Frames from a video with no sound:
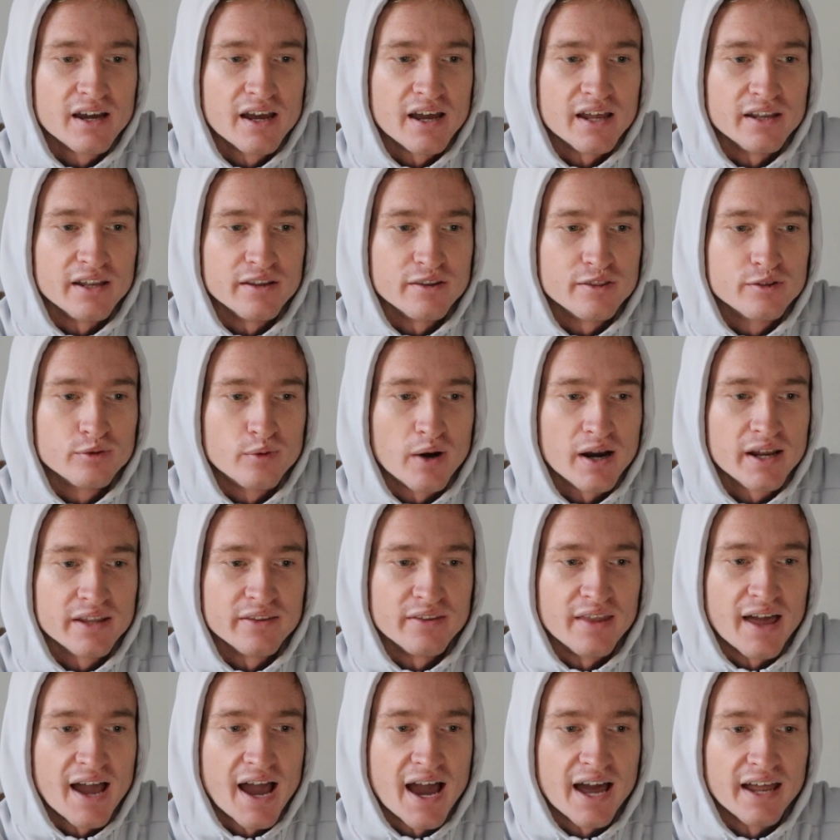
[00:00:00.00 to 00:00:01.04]
and threaten
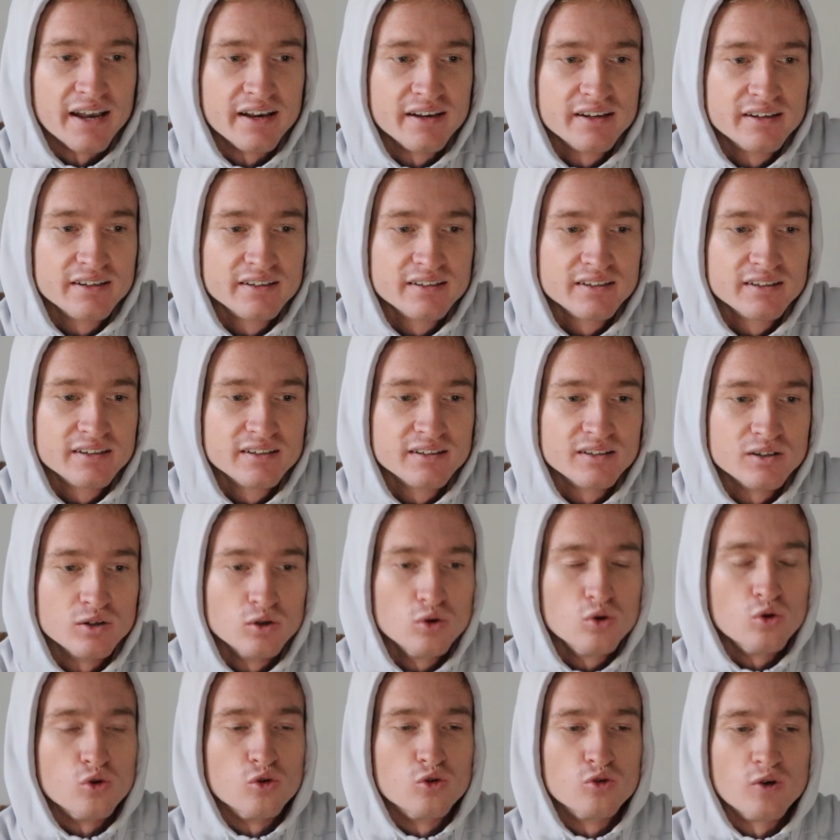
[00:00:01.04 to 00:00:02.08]
that.
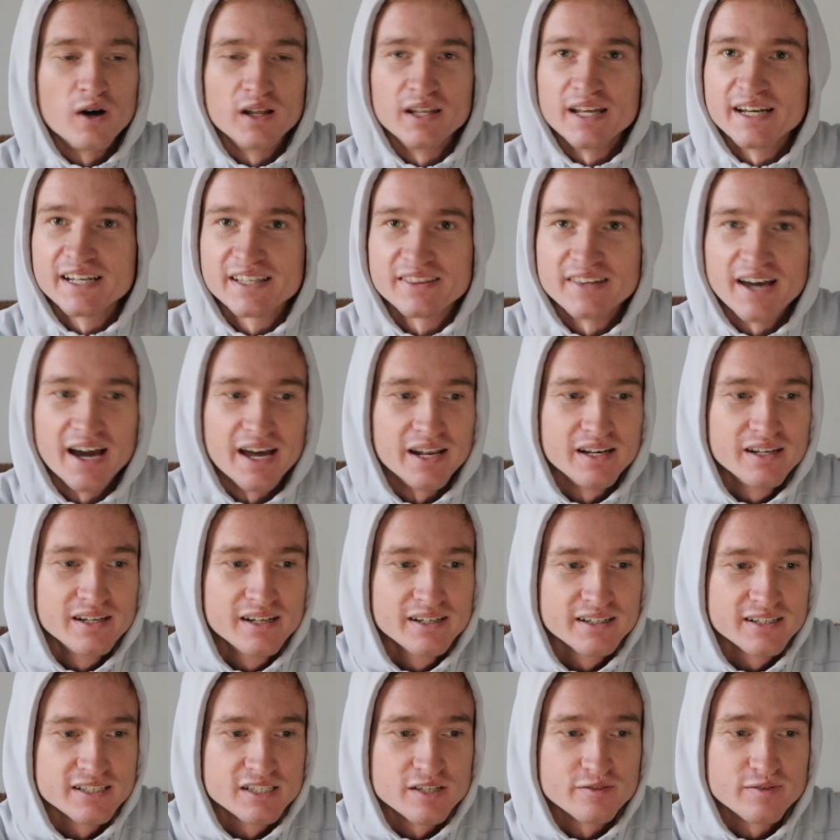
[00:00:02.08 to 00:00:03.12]
Oof, I like that.
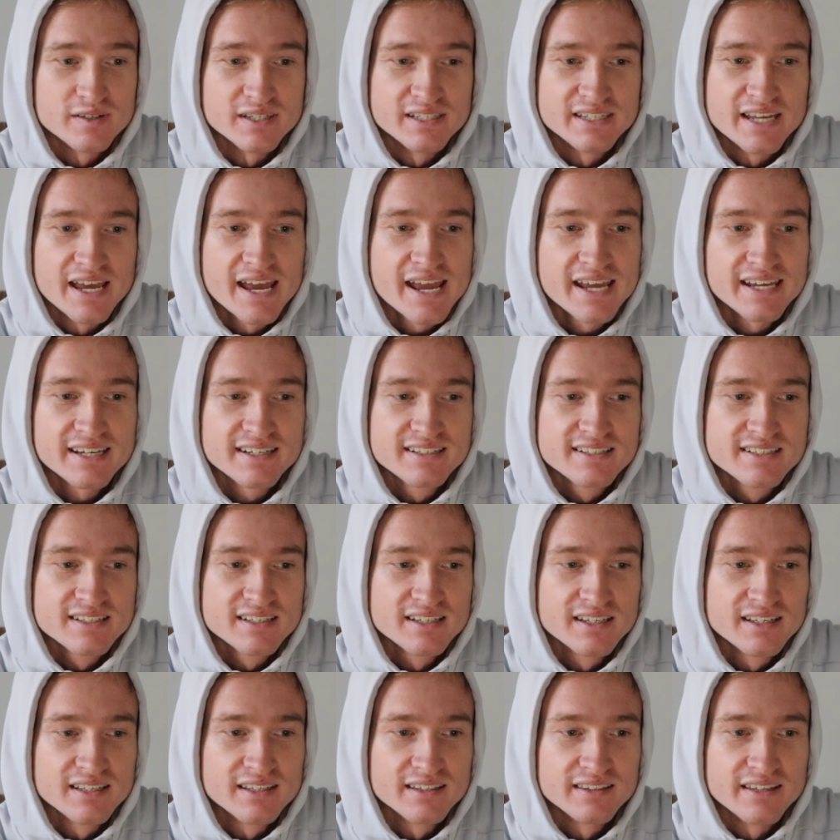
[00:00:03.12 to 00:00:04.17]
Because if he
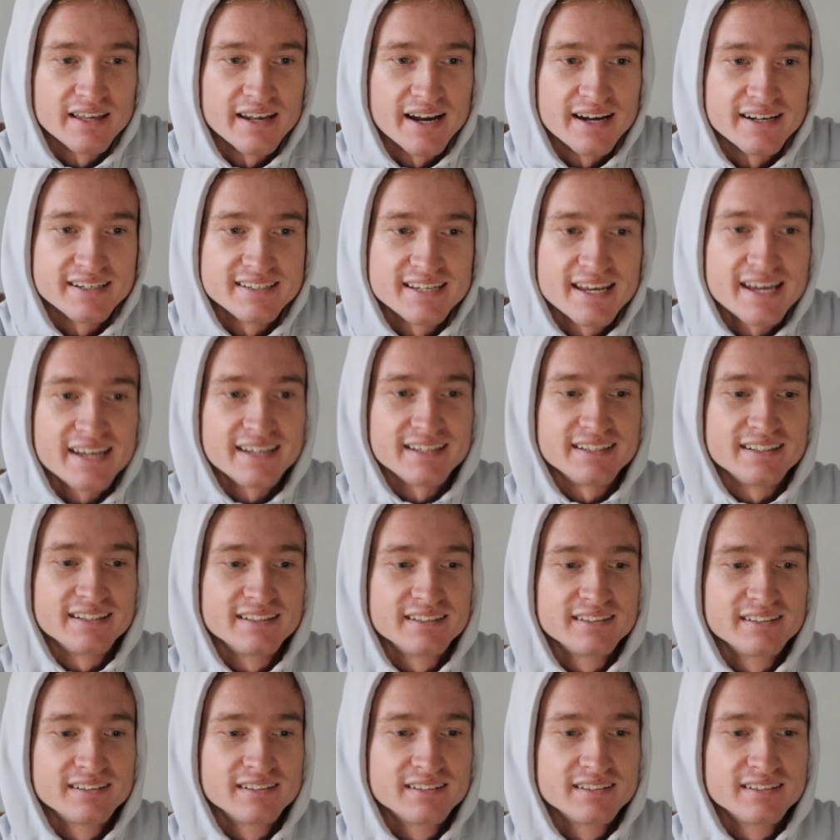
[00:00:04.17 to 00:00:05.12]
takes, then I take.